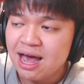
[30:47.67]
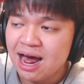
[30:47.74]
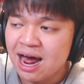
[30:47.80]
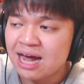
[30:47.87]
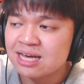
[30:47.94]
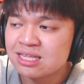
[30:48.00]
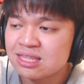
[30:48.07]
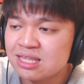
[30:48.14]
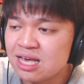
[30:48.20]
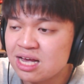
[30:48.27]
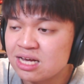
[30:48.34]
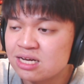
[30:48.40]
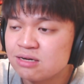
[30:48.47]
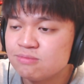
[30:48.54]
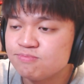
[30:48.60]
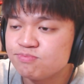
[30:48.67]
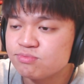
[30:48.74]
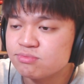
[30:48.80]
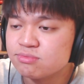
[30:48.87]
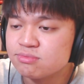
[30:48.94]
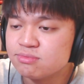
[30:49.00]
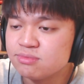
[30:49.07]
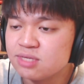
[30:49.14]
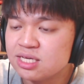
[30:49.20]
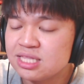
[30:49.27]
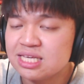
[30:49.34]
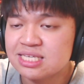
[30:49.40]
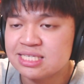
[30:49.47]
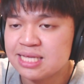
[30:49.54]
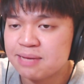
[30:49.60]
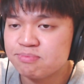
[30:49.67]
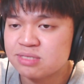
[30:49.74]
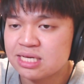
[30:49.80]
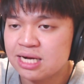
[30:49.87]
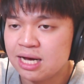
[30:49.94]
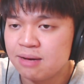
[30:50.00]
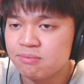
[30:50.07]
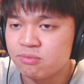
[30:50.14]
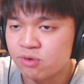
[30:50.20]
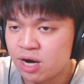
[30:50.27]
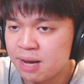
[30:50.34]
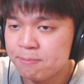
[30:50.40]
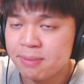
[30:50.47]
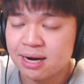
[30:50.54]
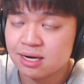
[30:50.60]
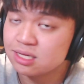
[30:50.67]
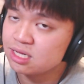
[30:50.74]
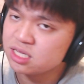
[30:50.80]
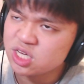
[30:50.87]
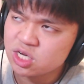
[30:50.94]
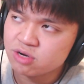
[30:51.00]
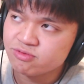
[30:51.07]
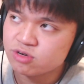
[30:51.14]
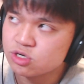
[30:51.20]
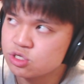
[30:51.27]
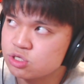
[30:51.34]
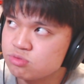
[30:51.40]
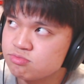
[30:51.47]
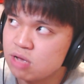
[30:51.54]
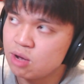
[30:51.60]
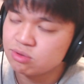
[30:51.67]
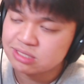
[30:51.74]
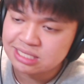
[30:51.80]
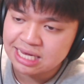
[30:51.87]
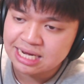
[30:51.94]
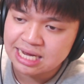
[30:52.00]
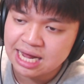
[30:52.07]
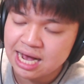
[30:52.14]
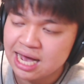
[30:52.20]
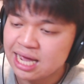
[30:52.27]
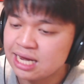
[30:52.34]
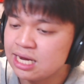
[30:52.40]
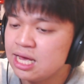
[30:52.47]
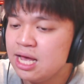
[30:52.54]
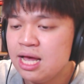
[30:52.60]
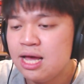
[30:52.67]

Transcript: I think this steps it up, right? Parallel Universe, I would say 9.